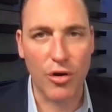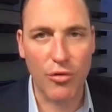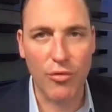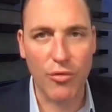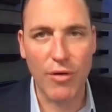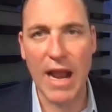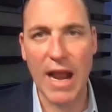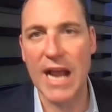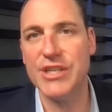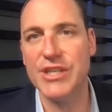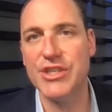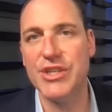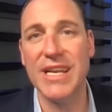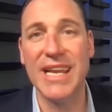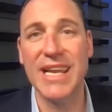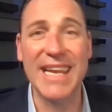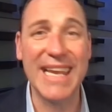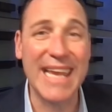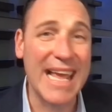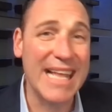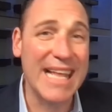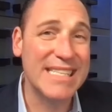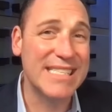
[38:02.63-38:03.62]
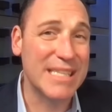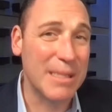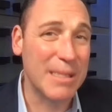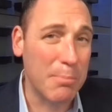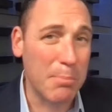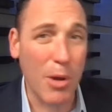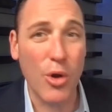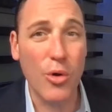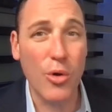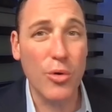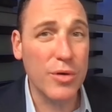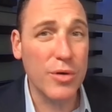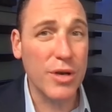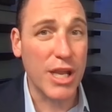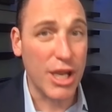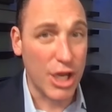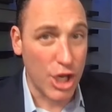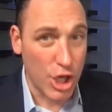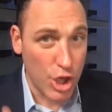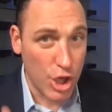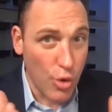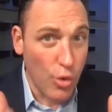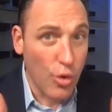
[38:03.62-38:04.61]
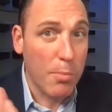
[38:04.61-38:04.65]
crashing against the boat,
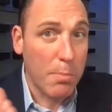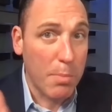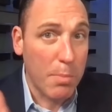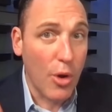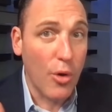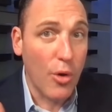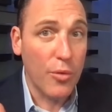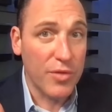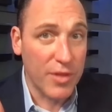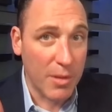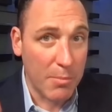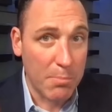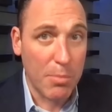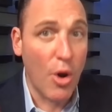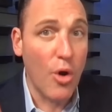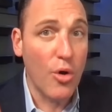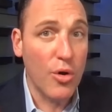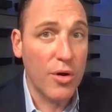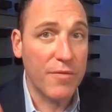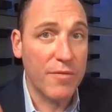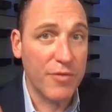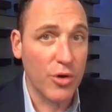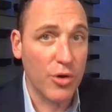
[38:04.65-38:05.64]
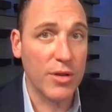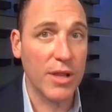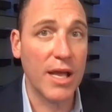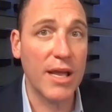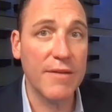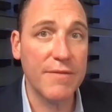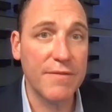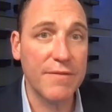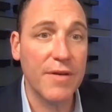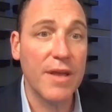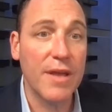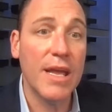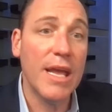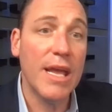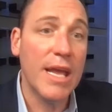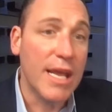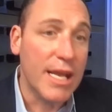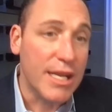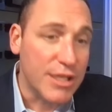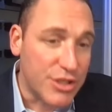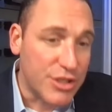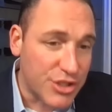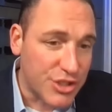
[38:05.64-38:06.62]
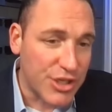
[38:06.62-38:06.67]
your boat, the boat of your life,
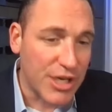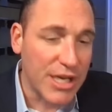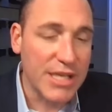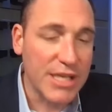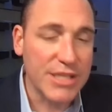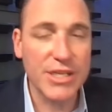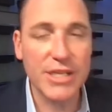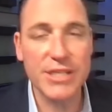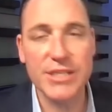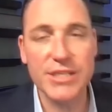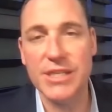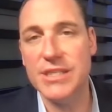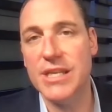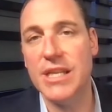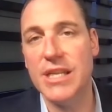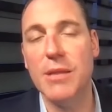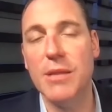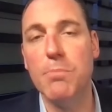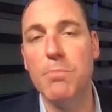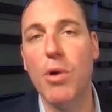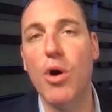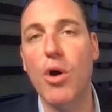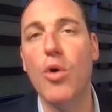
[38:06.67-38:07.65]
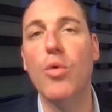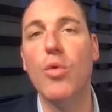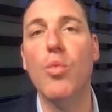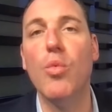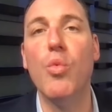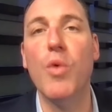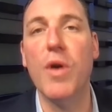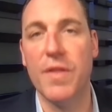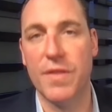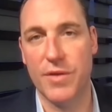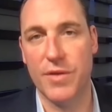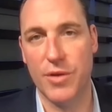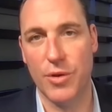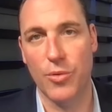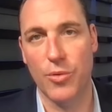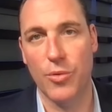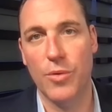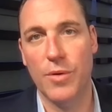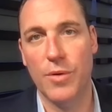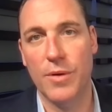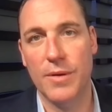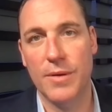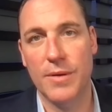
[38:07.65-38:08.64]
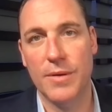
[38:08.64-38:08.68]
Jesus is in the boat with you.
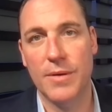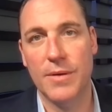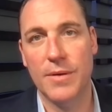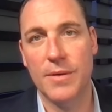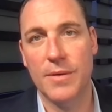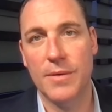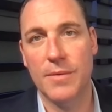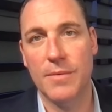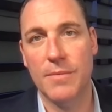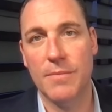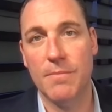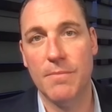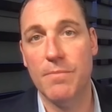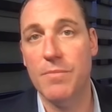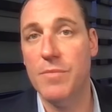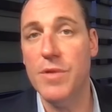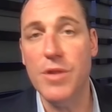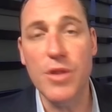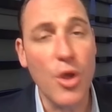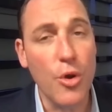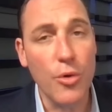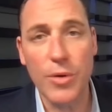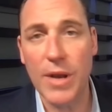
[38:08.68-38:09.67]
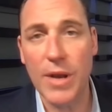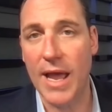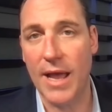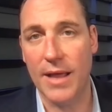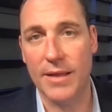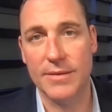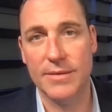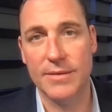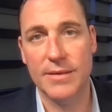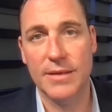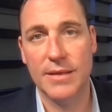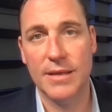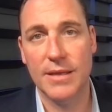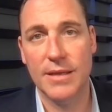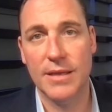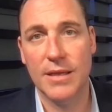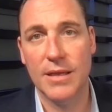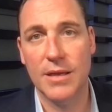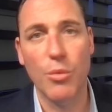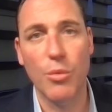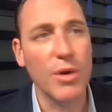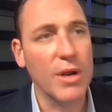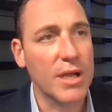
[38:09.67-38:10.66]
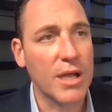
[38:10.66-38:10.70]
No doubt.
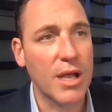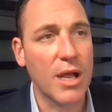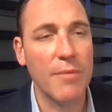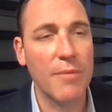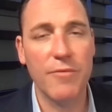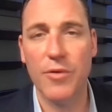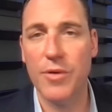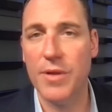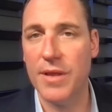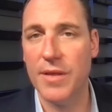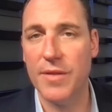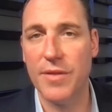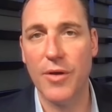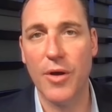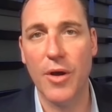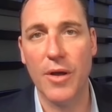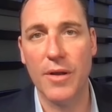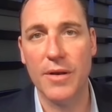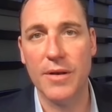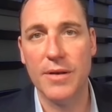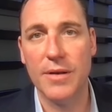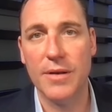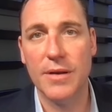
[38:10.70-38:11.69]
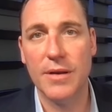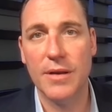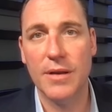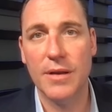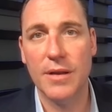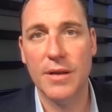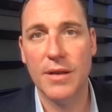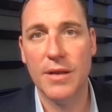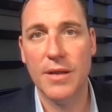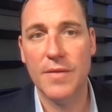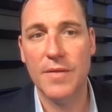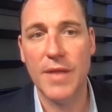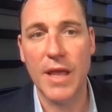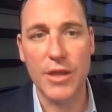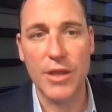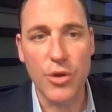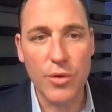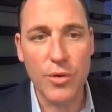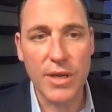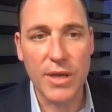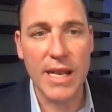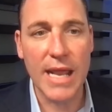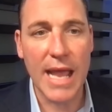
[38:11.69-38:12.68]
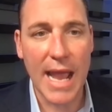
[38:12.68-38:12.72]
What a comforting thought that you
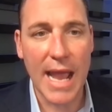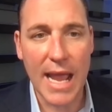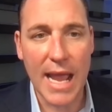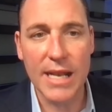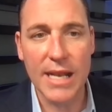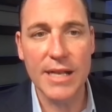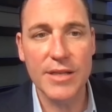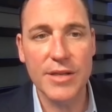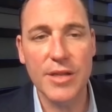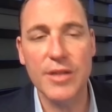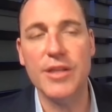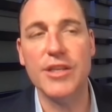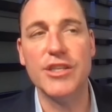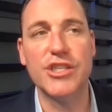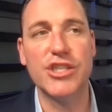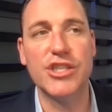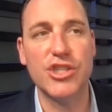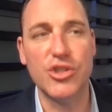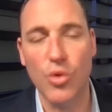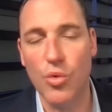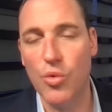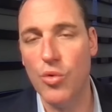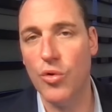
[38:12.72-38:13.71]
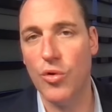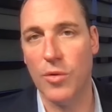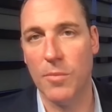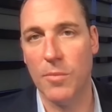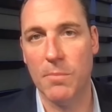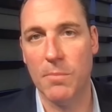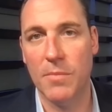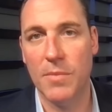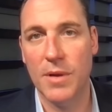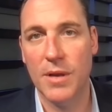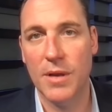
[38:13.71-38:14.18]
can head into the storm